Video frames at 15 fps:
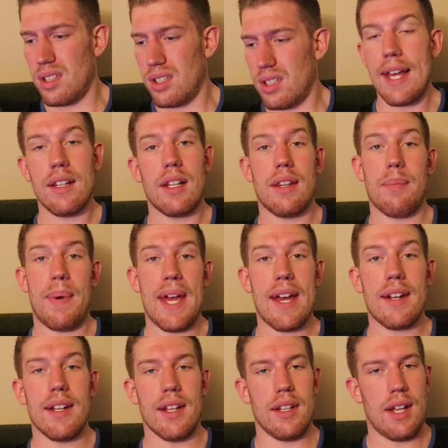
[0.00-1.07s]
Kayla the
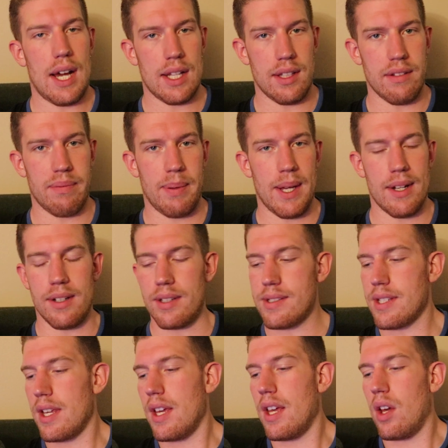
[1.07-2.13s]
Panda, I love
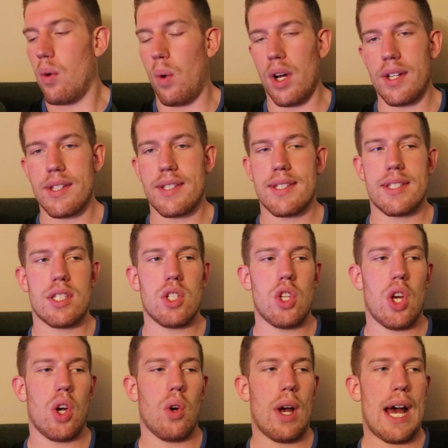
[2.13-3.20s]
pandas, wants to
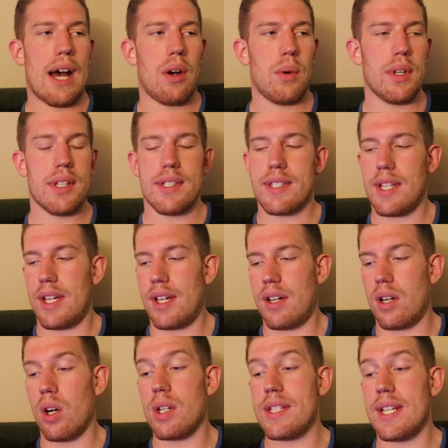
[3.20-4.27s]
know how was,
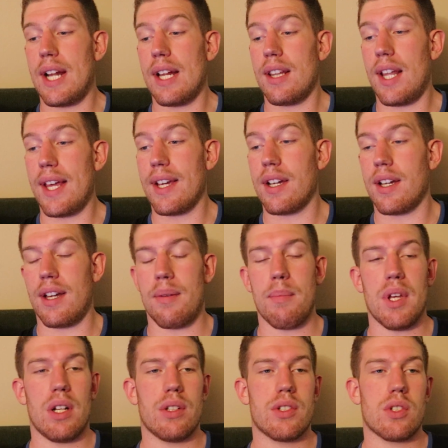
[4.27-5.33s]
uh, or did I like uh,
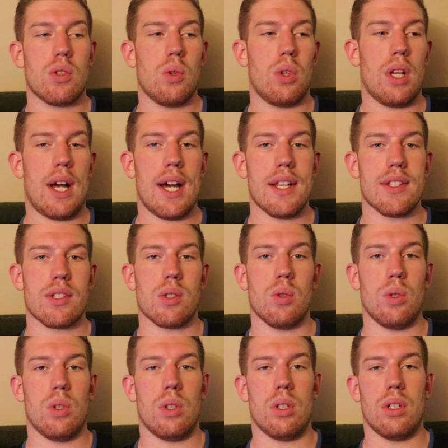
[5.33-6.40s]
middle school, high
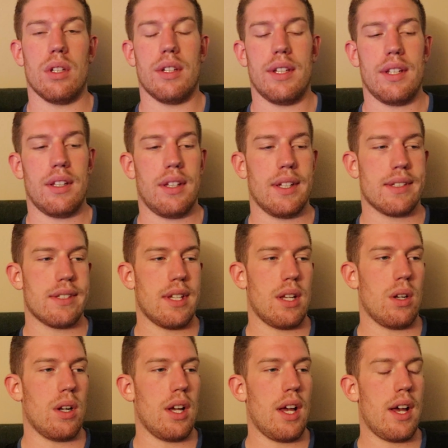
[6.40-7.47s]
school, et
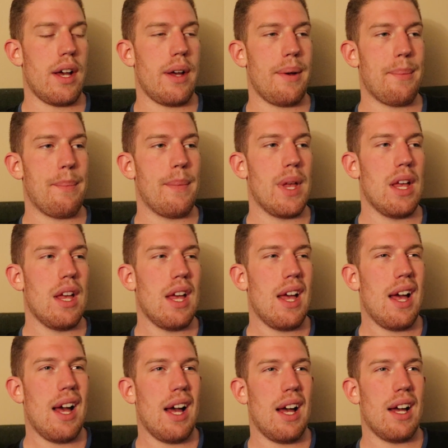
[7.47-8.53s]
cetera. Um,
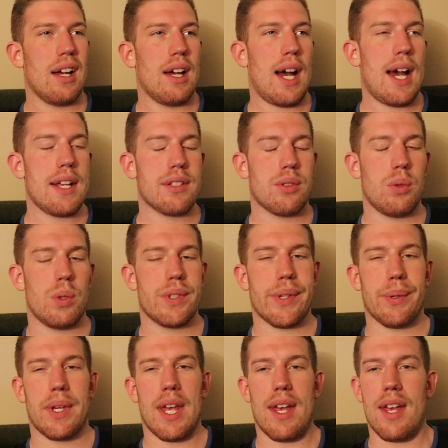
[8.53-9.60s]
high school was
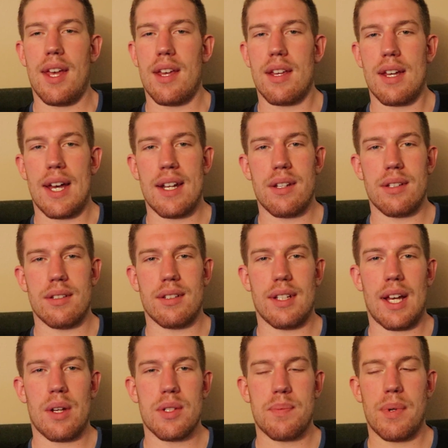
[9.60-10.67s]
okay. I
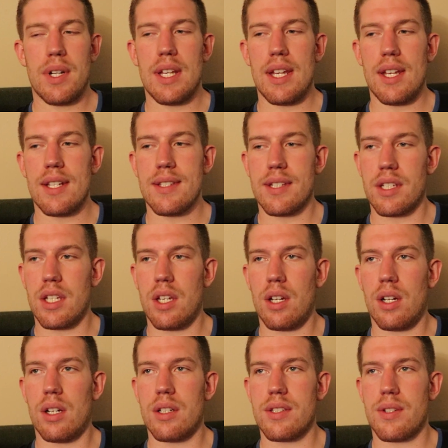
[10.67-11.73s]
didn't. I was pretty
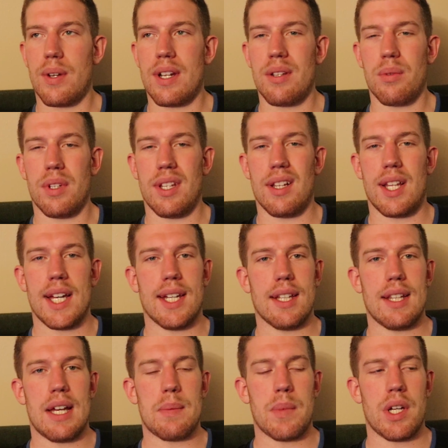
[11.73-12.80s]
insecure, so I didn't really like
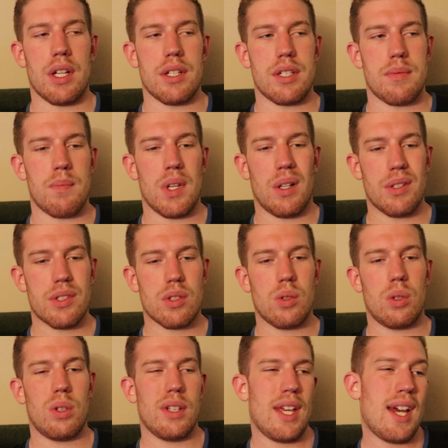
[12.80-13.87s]
it that much. Middle
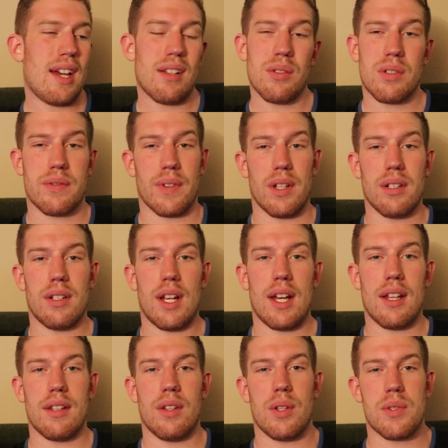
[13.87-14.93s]
school, yeah, it was fun.
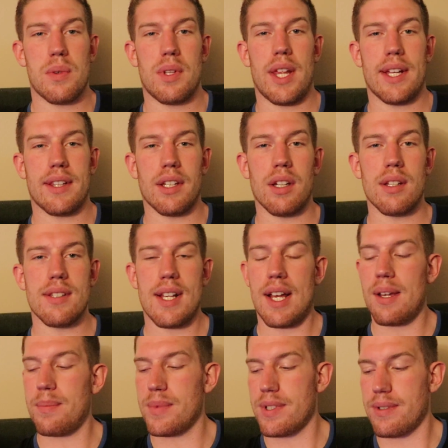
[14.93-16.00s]
I, those were like the good
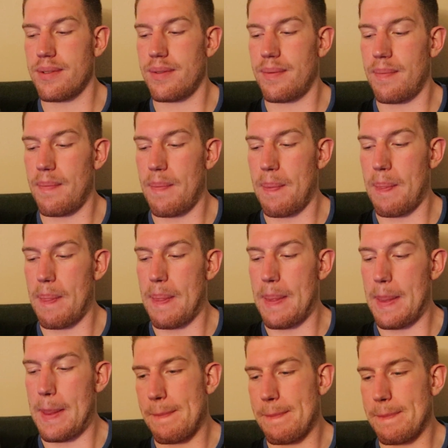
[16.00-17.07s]
times. Can
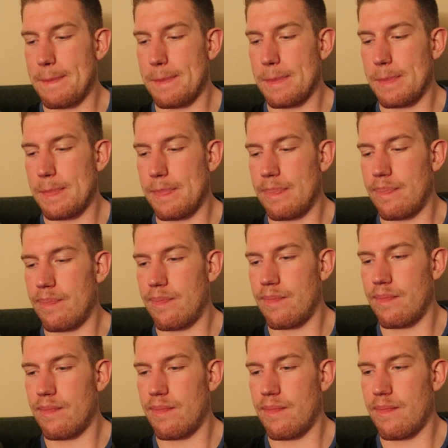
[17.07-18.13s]
you try
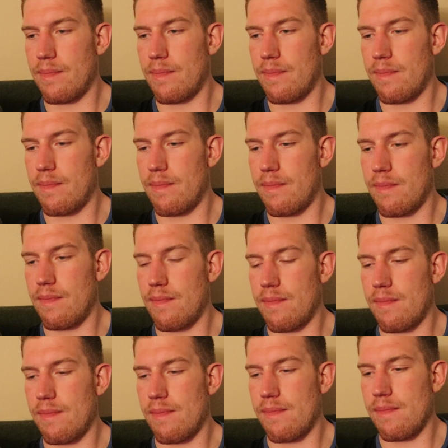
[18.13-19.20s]
and put Trey on
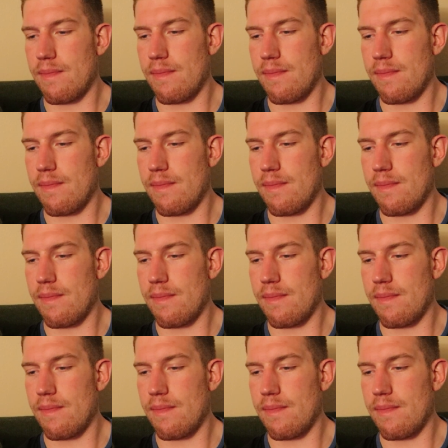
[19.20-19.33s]
your